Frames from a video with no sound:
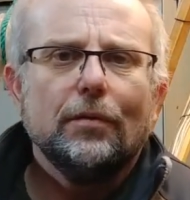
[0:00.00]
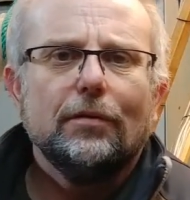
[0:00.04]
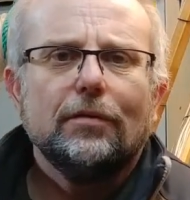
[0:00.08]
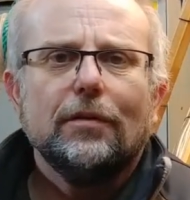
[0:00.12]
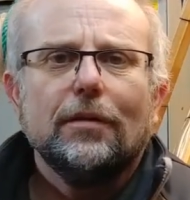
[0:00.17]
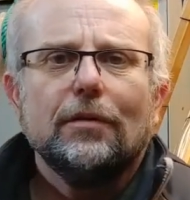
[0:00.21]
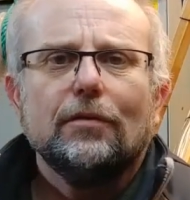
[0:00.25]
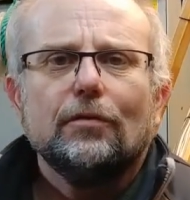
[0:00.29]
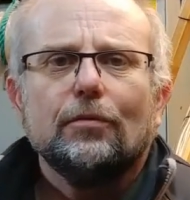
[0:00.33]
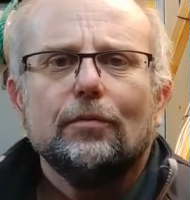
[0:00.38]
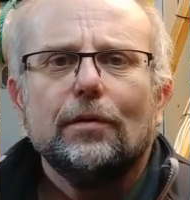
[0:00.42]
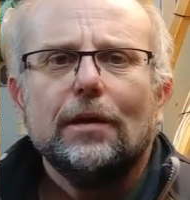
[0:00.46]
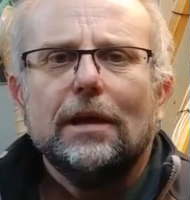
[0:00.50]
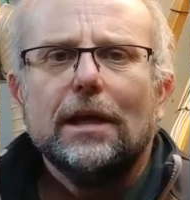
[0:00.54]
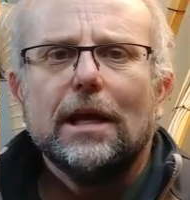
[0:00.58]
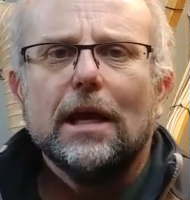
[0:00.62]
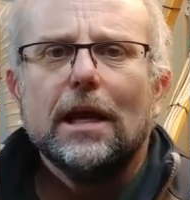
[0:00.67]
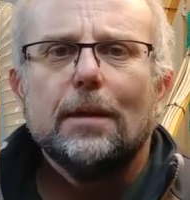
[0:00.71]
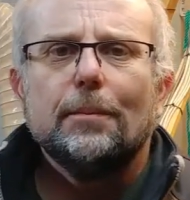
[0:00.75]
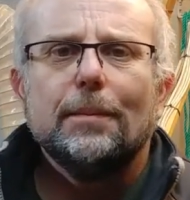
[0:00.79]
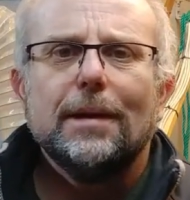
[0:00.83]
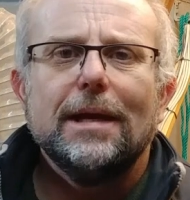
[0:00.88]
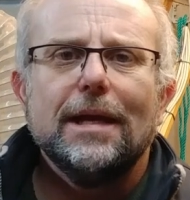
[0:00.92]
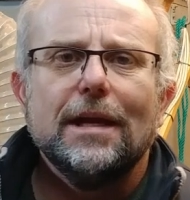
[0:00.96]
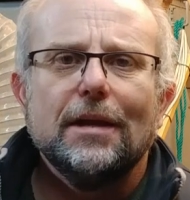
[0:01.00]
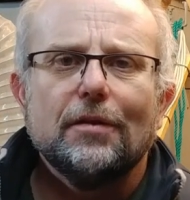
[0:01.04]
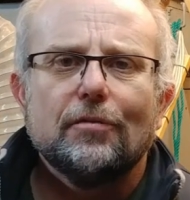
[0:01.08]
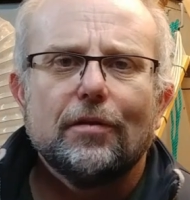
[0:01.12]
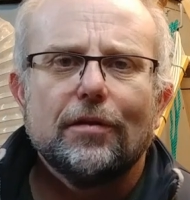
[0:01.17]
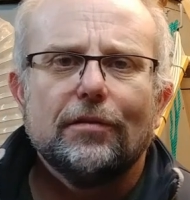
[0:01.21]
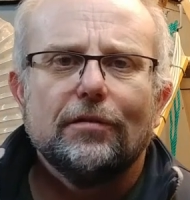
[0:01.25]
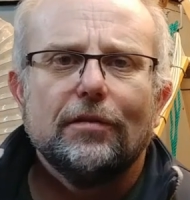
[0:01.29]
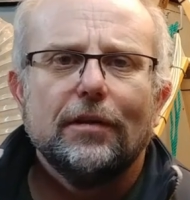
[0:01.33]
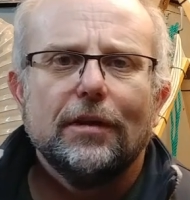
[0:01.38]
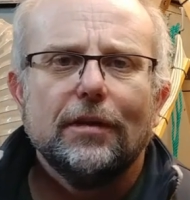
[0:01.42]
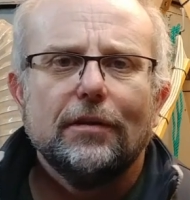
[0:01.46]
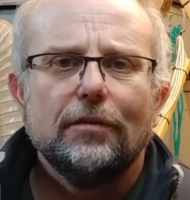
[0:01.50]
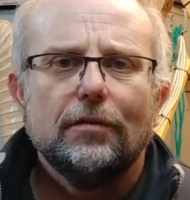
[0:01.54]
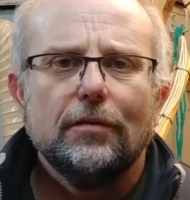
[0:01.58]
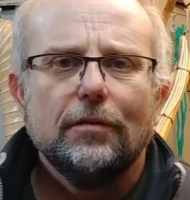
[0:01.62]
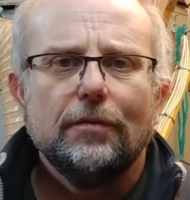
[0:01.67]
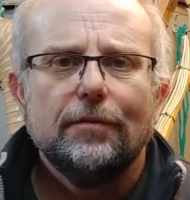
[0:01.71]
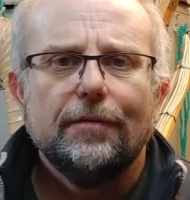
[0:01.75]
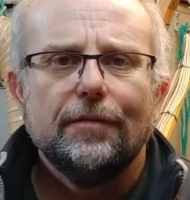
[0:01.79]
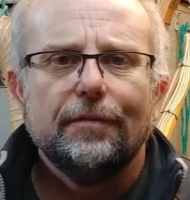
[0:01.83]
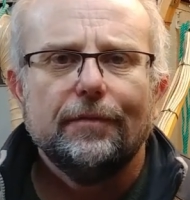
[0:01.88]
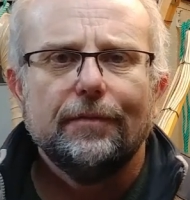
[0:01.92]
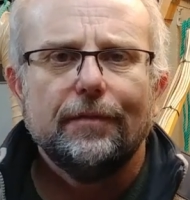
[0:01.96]
It's really going to be interesting to
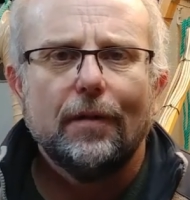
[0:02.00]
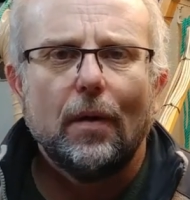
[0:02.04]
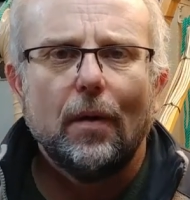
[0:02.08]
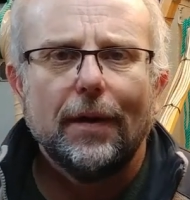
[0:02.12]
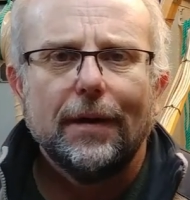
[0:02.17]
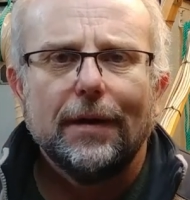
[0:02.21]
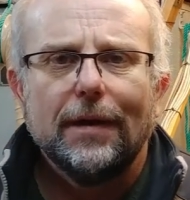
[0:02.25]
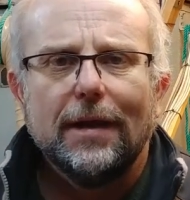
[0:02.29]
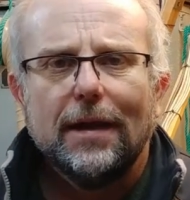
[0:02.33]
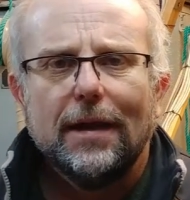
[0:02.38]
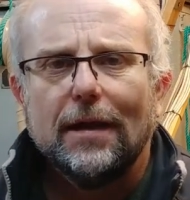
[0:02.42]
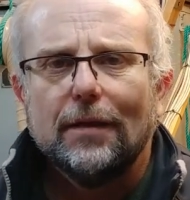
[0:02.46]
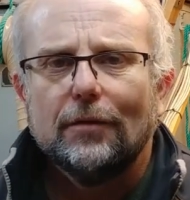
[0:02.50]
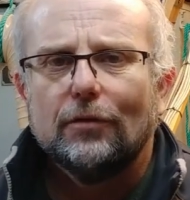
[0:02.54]
find out.